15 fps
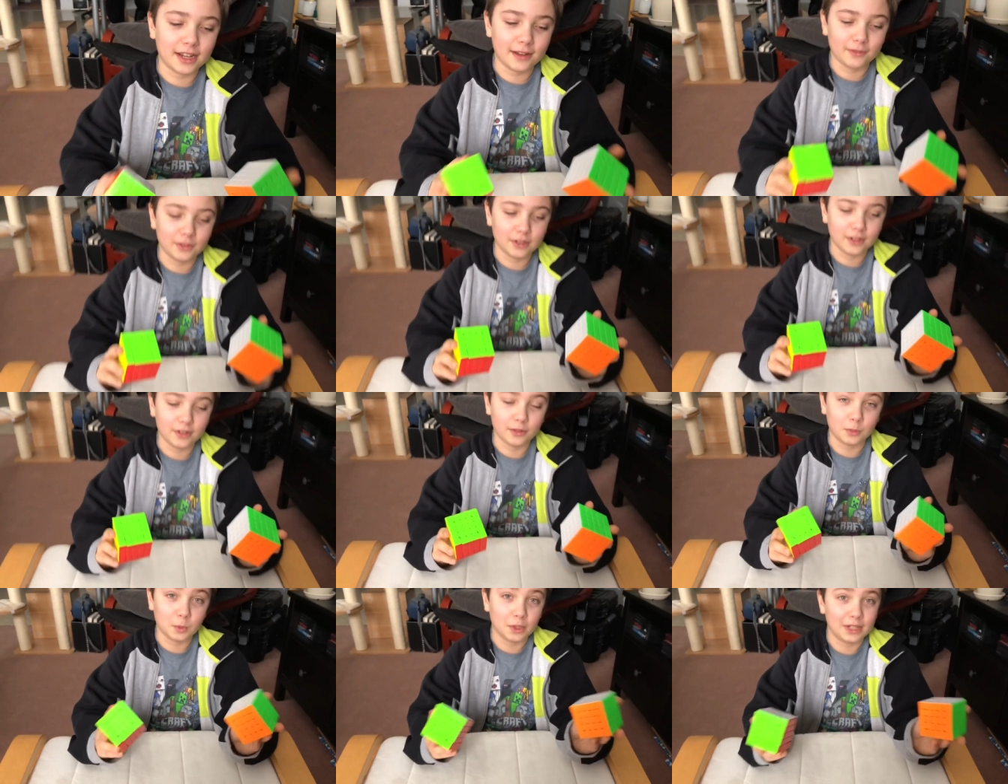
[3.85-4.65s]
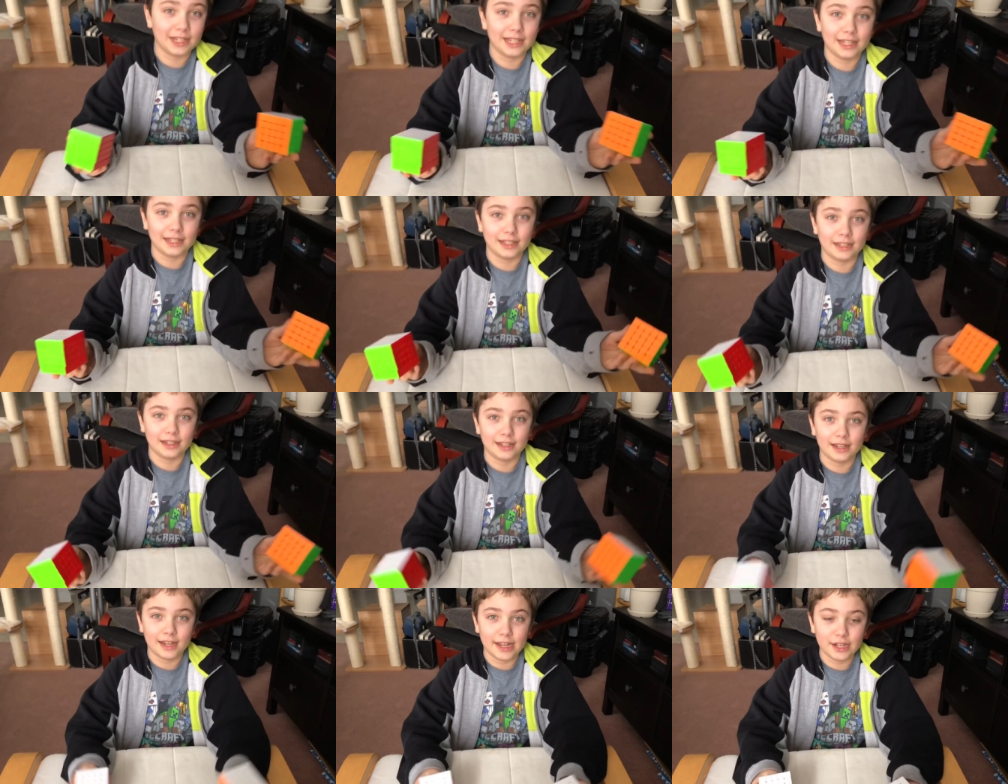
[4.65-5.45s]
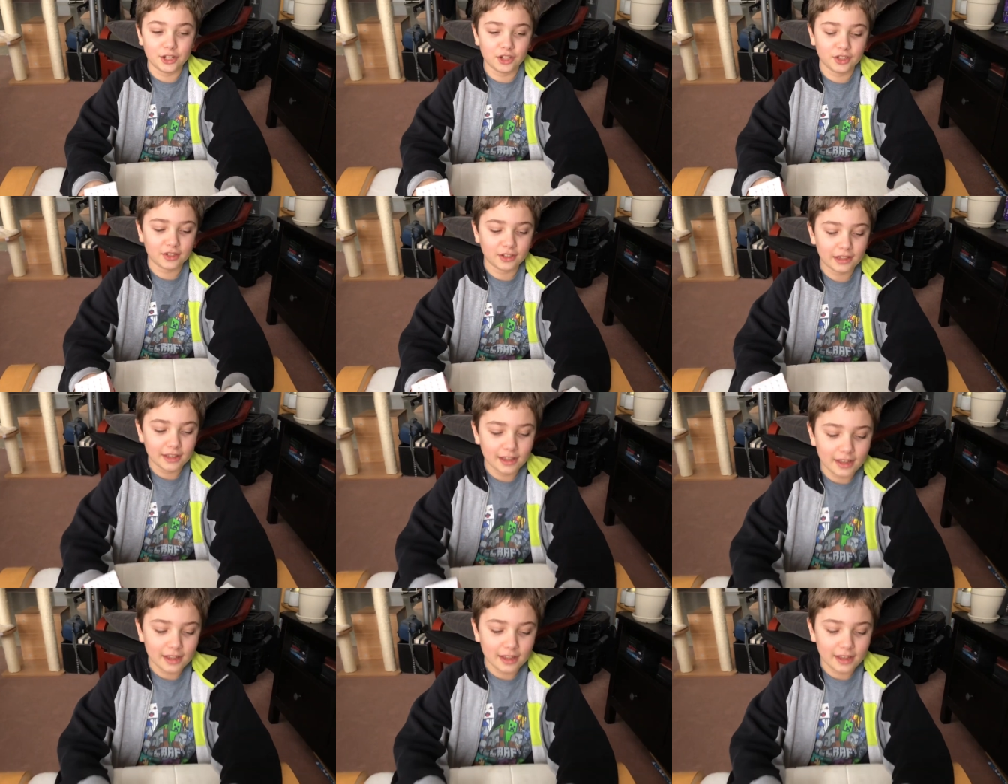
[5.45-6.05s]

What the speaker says: I haven't done one in ages,